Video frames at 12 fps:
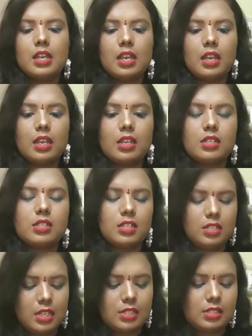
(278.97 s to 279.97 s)
and
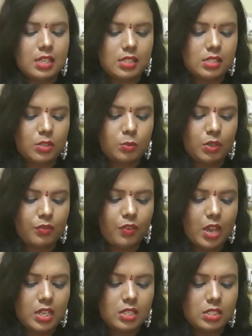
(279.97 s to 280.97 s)
it does says it will
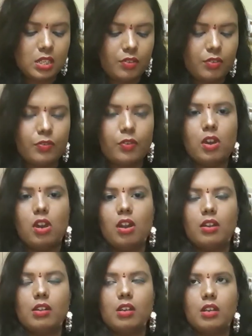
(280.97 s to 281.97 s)
fight
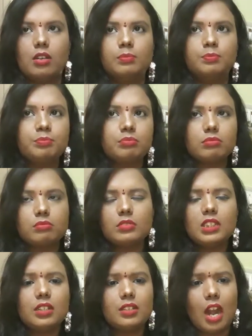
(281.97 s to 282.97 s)
for
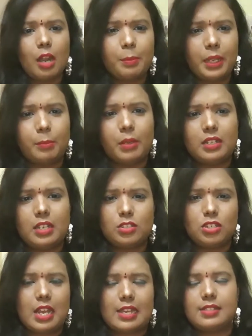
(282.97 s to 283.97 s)
dark
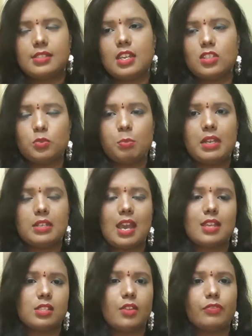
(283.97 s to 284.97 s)
pigmentation as such, but
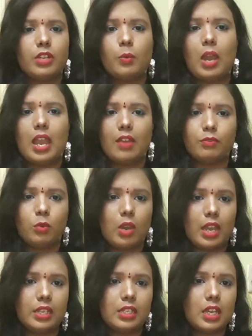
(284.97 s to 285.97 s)
as of now I have no
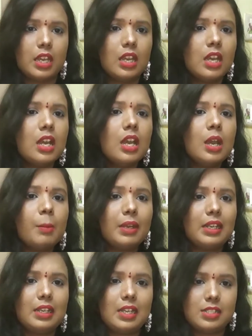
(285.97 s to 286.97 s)
idea,
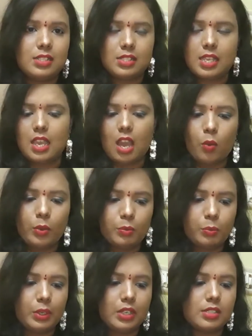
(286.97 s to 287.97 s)
but let's see how it
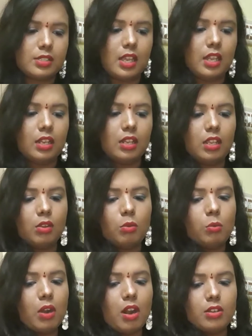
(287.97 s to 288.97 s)
works in
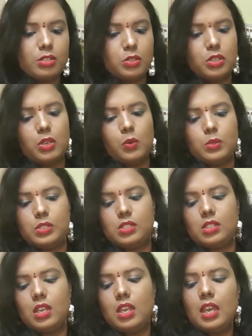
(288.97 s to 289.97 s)
1 or 2
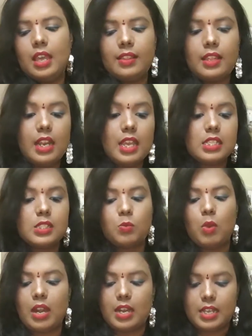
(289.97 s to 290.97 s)
use. The next
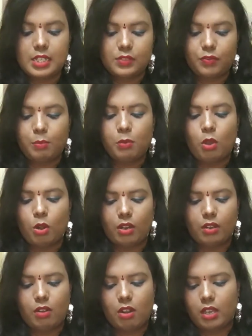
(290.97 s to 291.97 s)
one is from
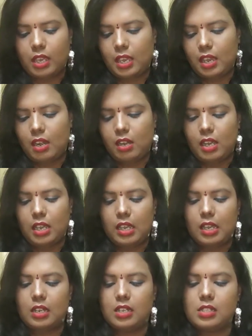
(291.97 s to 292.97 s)
Chronocare,
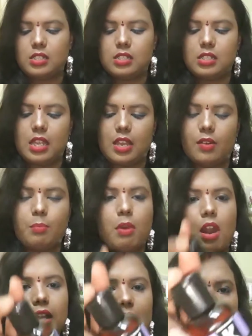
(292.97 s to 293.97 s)
and it's their body